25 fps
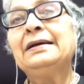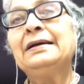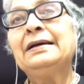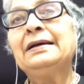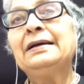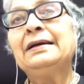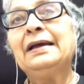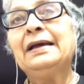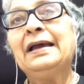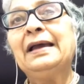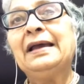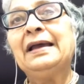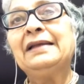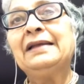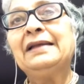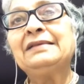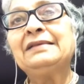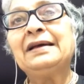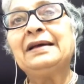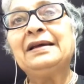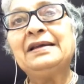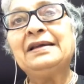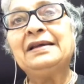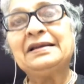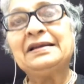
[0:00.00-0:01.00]
And
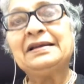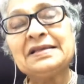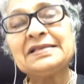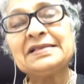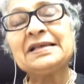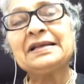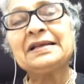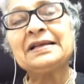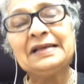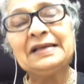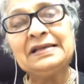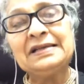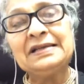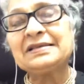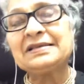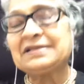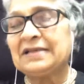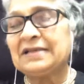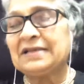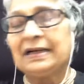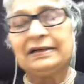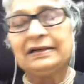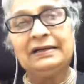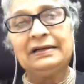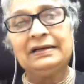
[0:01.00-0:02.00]
it is a real
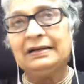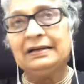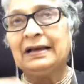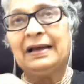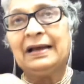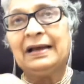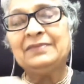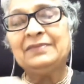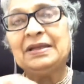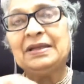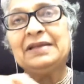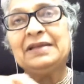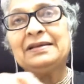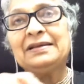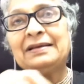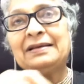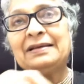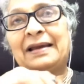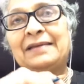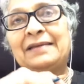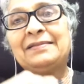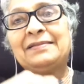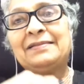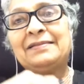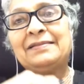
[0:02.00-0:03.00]
struggle. I mean,
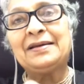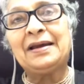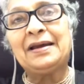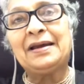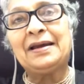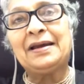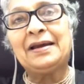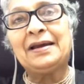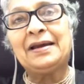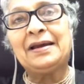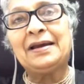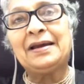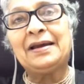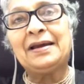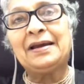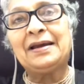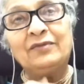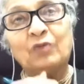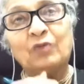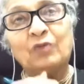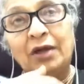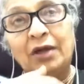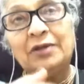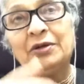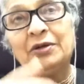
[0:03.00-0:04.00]
I really
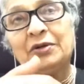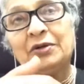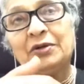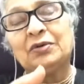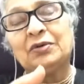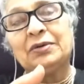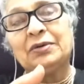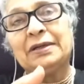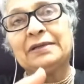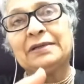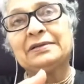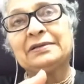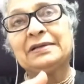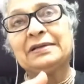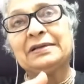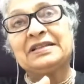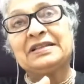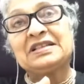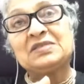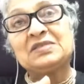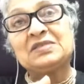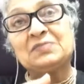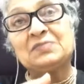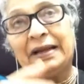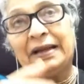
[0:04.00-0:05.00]
want to do it. It
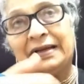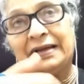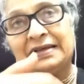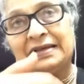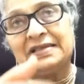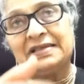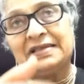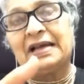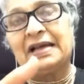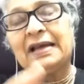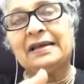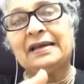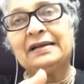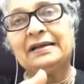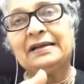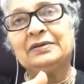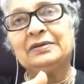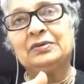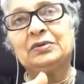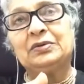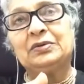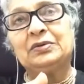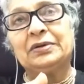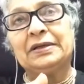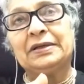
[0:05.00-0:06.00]
is my desire
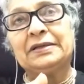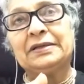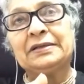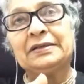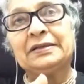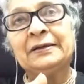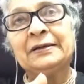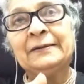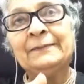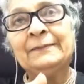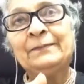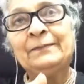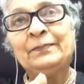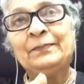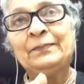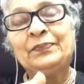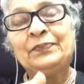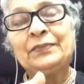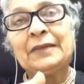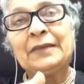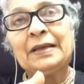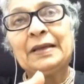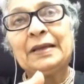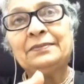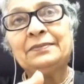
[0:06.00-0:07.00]
to do it.
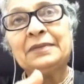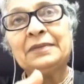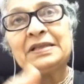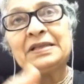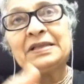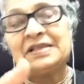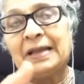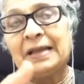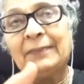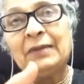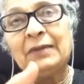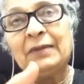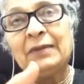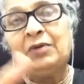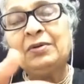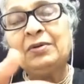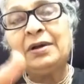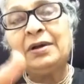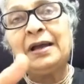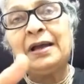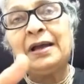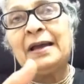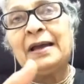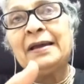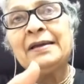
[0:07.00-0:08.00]
But somehow,
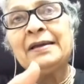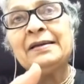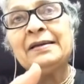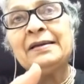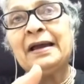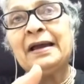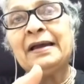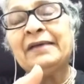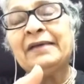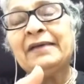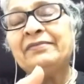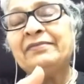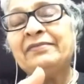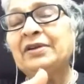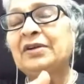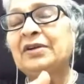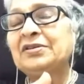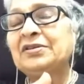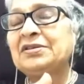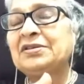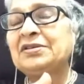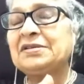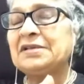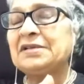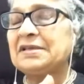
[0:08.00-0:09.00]
I have not
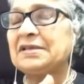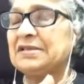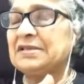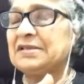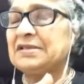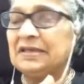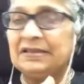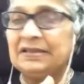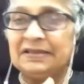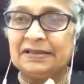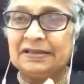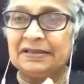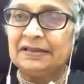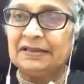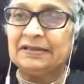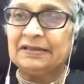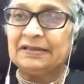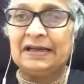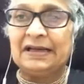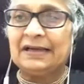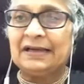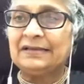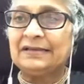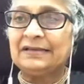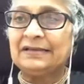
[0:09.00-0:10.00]
succeeded in
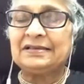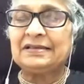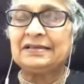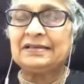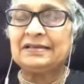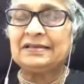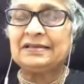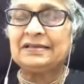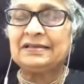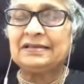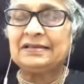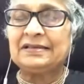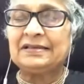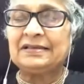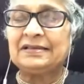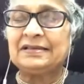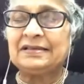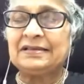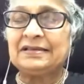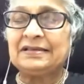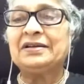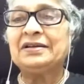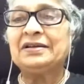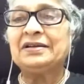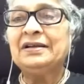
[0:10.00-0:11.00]
that so
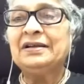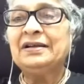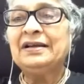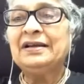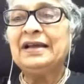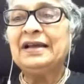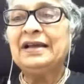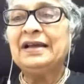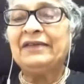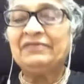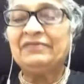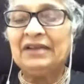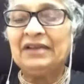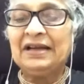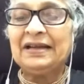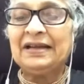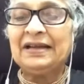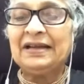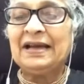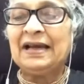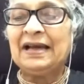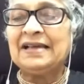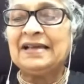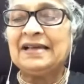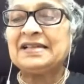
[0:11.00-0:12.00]
far. Every
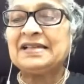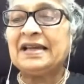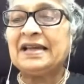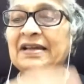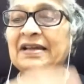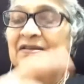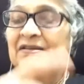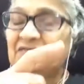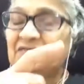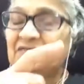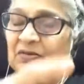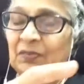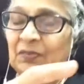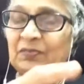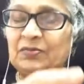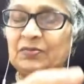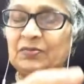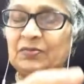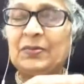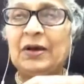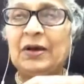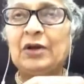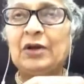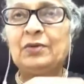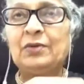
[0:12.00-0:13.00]
day, I say,
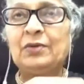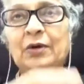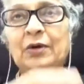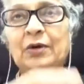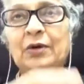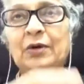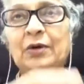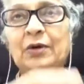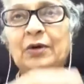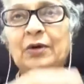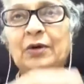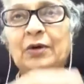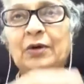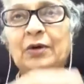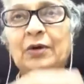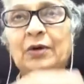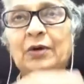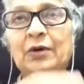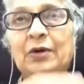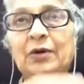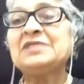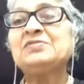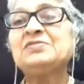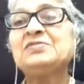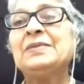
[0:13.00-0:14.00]
tomorrow morning,
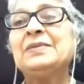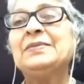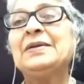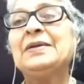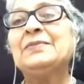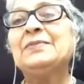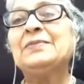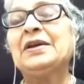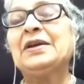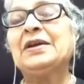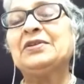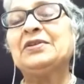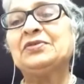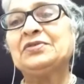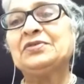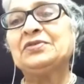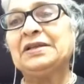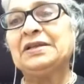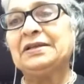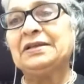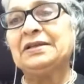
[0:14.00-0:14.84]
this will be my routine.